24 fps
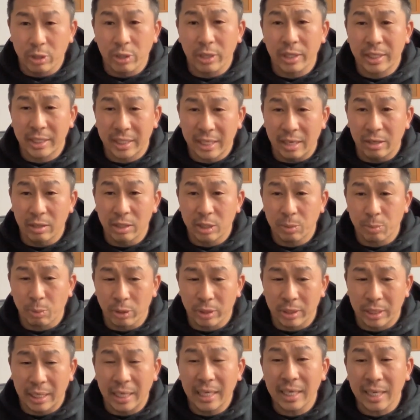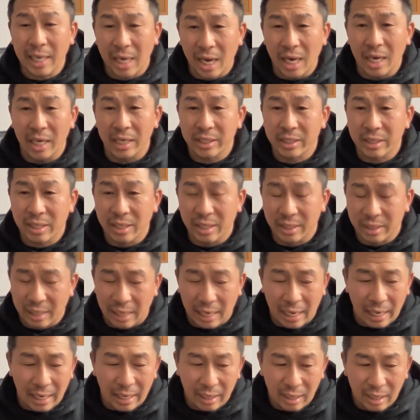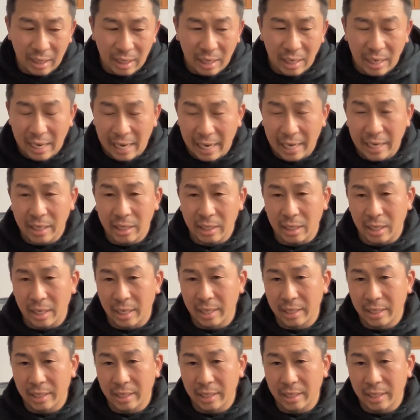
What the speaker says: to excel in sports in college because I had